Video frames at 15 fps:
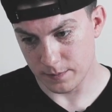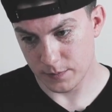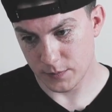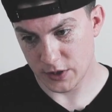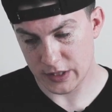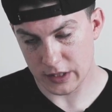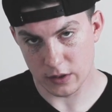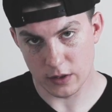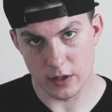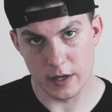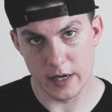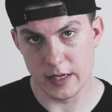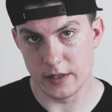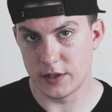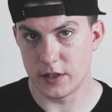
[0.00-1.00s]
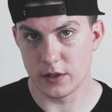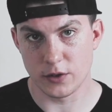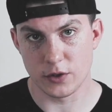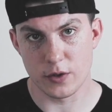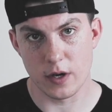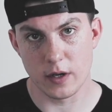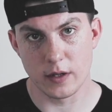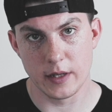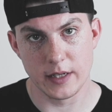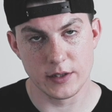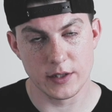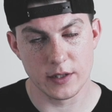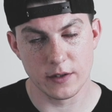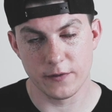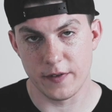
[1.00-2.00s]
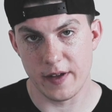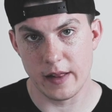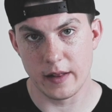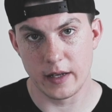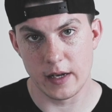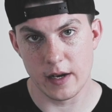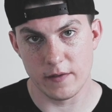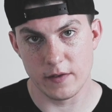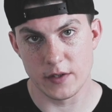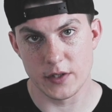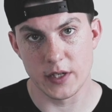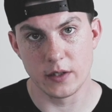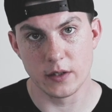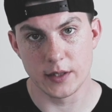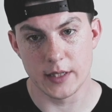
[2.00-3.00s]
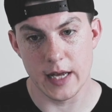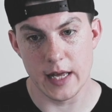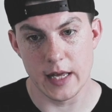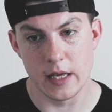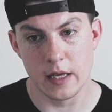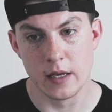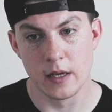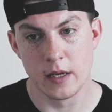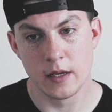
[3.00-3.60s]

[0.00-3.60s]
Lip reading: still learning, still struggling, still failing every single day.